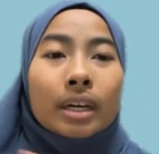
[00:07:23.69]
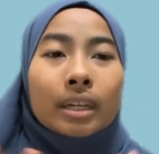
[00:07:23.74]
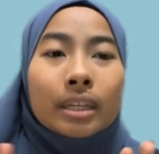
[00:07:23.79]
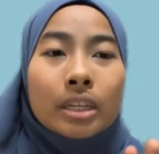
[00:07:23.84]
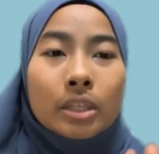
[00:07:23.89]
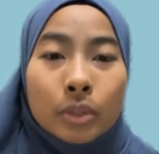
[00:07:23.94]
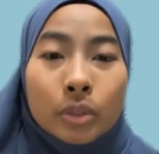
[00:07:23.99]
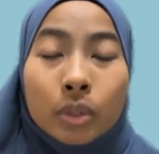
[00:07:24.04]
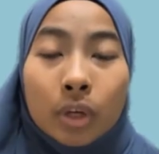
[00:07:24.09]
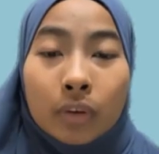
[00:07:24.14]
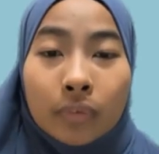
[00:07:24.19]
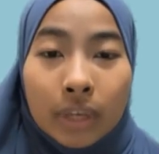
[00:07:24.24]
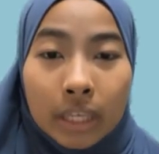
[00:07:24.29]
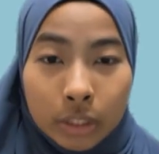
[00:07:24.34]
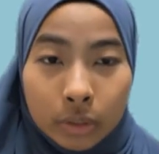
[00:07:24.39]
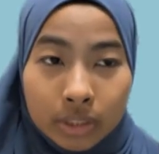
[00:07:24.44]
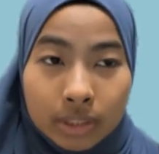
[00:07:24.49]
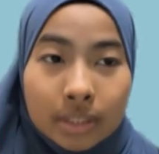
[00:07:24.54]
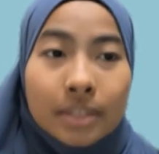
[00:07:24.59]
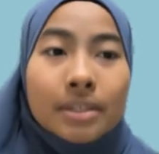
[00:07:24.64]
the Zeus Coffee
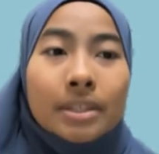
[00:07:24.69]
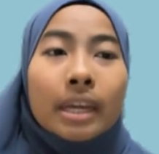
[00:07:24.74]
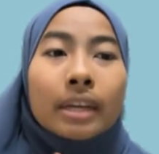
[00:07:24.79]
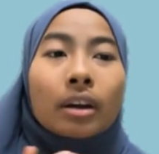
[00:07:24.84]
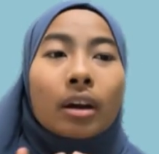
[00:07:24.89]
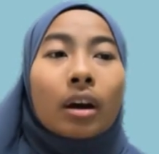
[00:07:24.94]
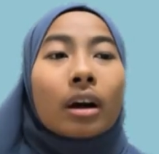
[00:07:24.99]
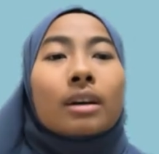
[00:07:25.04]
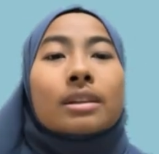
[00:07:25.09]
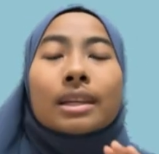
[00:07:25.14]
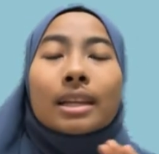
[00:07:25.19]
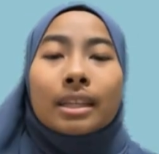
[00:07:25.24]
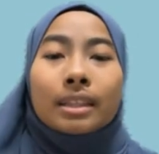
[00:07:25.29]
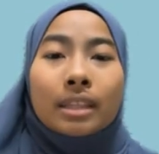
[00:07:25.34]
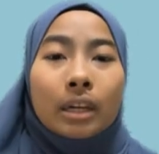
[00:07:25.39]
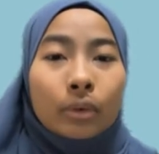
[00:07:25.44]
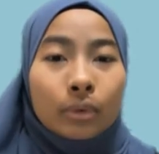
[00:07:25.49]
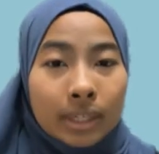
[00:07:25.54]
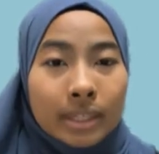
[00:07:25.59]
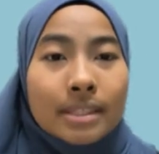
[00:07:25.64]
headquarters and all selected
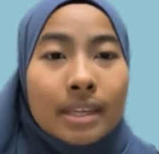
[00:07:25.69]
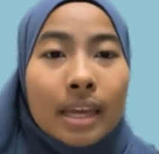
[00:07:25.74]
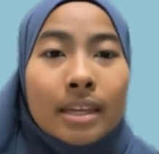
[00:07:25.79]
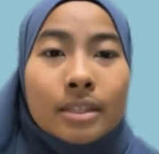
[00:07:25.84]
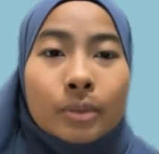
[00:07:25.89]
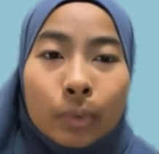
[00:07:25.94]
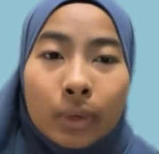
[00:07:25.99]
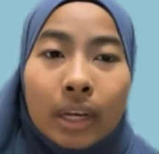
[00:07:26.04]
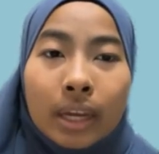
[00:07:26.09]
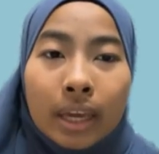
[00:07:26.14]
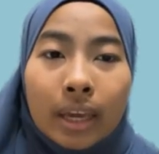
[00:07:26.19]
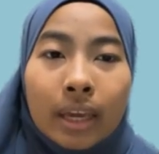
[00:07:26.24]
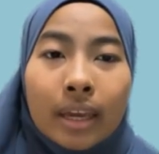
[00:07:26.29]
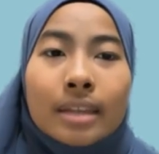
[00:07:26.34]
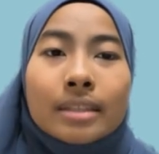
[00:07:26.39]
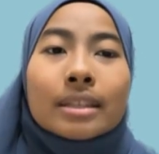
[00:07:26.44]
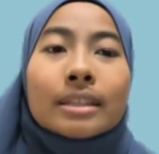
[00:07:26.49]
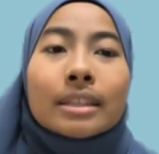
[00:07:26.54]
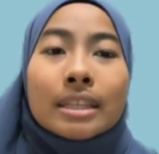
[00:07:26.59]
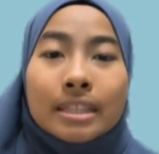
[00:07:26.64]
outlets, as well
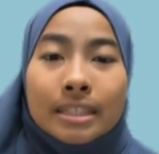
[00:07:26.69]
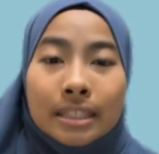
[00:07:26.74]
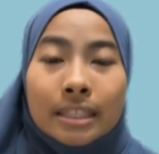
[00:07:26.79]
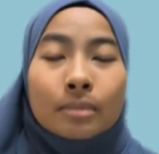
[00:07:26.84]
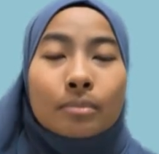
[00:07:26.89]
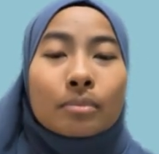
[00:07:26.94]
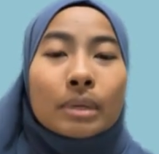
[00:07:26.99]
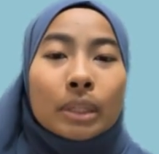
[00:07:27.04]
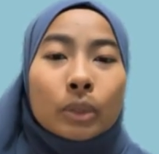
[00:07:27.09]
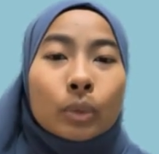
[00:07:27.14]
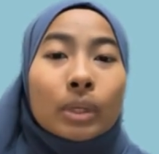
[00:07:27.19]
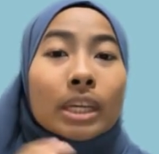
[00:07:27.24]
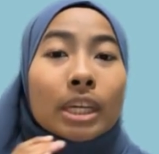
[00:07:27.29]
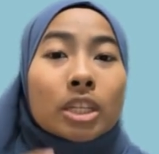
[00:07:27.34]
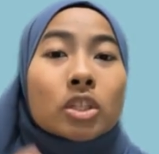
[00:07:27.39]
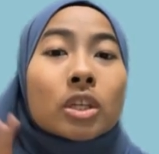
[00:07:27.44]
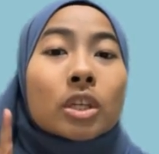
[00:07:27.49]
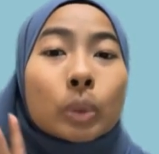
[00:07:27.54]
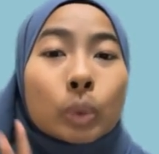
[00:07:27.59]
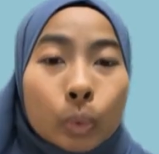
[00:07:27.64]
as the distance between
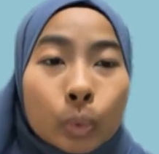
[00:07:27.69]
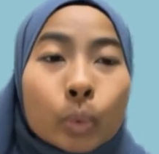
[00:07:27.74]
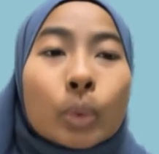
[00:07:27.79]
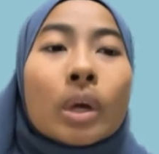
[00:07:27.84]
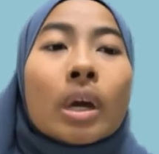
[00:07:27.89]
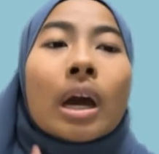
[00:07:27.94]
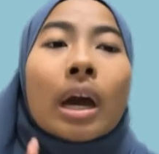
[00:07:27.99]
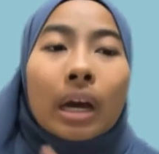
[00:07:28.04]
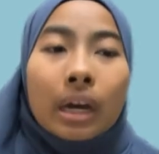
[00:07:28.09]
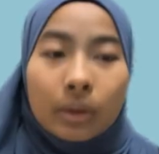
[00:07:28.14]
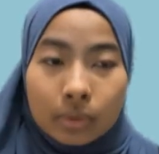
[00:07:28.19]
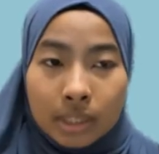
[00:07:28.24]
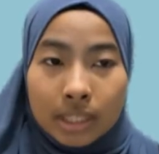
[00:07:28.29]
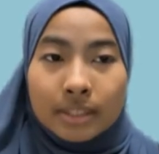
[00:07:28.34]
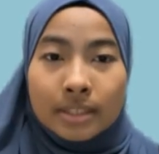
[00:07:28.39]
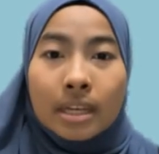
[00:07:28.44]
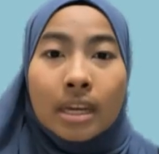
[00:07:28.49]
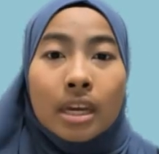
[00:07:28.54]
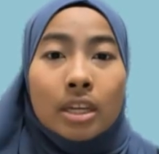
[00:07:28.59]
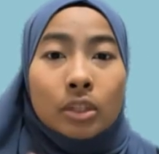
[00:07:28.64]
each 2
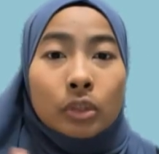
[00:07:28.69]
outlets.